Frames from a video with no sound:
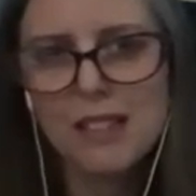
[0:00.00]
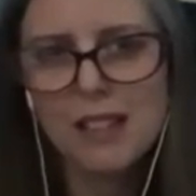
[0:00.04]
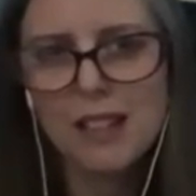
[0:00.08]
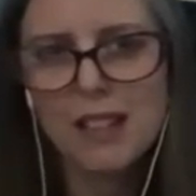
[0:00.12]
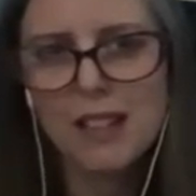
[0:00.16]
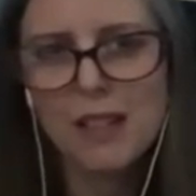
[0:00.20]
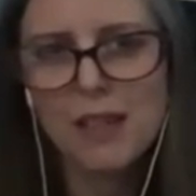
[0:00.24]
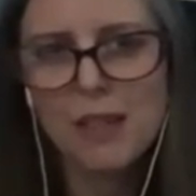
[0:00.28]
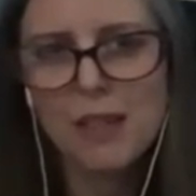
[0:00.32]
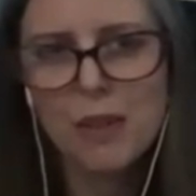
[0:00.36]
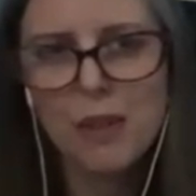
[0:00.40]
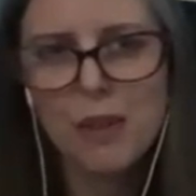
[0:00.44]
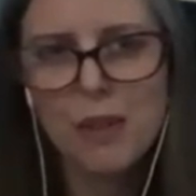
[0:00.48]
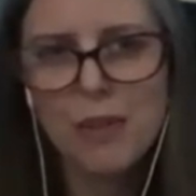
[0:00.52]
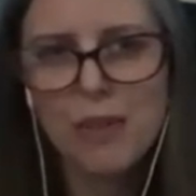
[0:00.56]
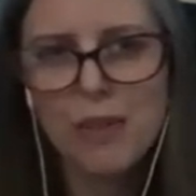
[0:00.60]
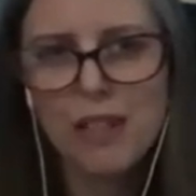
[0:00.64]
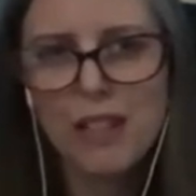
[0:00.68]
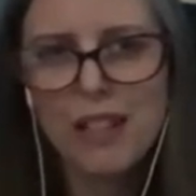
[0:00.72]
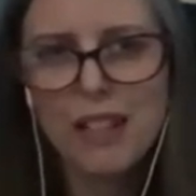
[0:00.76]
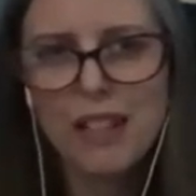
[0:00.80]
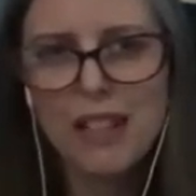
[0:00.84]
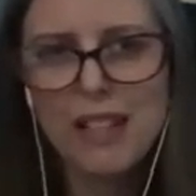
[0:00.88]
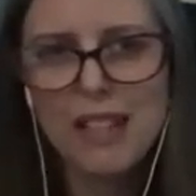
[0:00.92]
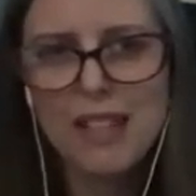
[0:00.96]
I don't know if
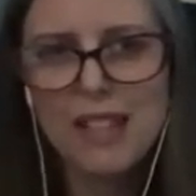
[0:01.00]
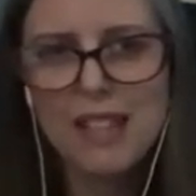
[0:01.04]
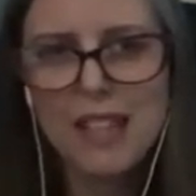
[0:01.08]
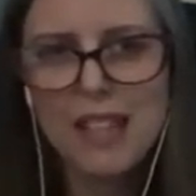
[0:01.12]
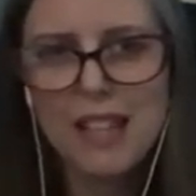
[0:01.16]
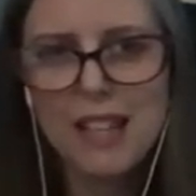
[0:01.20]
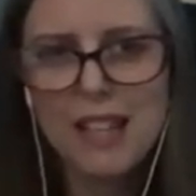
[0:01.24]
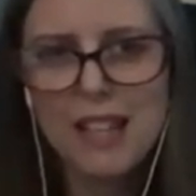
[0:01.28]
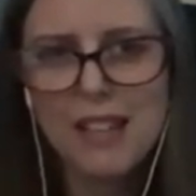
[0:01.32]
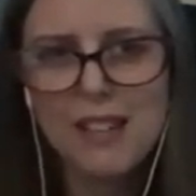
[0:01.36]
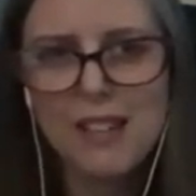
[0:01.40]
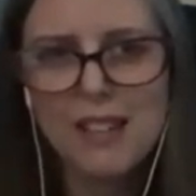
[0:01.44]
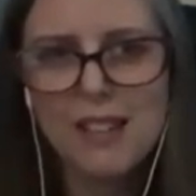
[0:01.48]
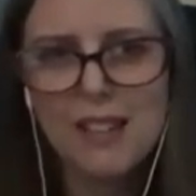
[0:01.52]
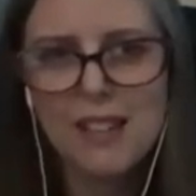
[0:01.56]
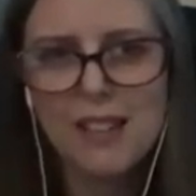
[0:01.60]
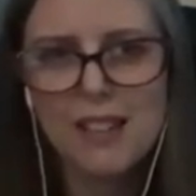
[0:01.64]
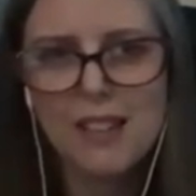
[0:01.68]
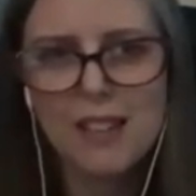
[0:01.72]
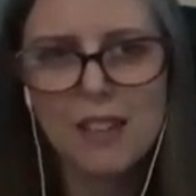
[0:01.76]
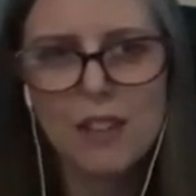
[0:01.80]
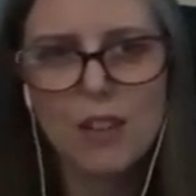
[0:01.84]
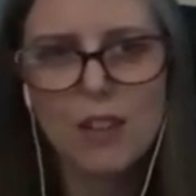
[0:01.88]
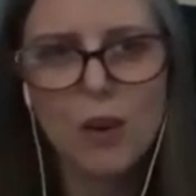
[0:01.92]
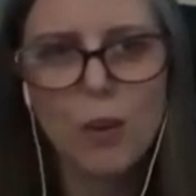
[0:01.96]
I like that idea,
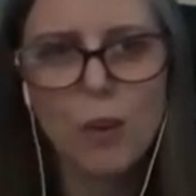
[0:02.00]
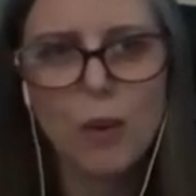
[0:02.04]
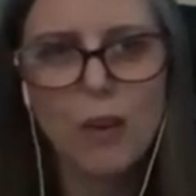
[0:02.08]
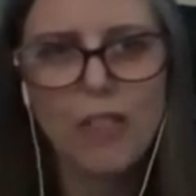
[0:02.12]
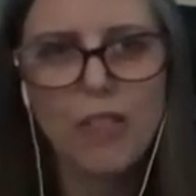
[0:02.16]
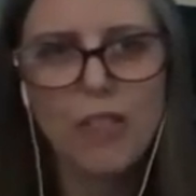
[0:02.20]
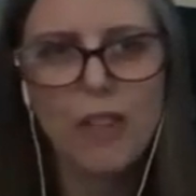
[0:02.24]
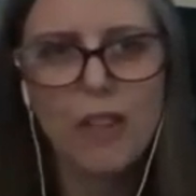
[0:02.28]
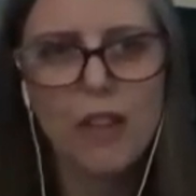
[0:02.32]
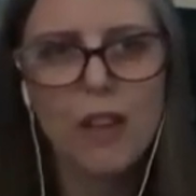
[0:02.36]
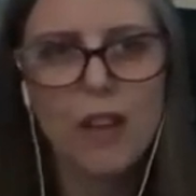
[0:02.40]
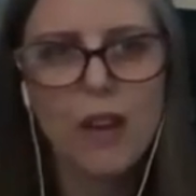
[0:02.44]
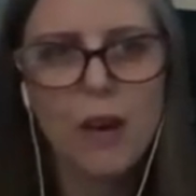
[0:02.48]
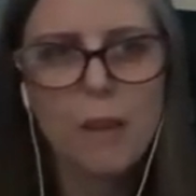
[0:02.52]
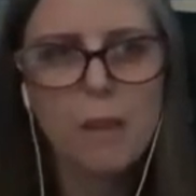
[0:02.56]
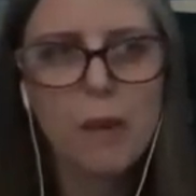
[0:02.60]
with the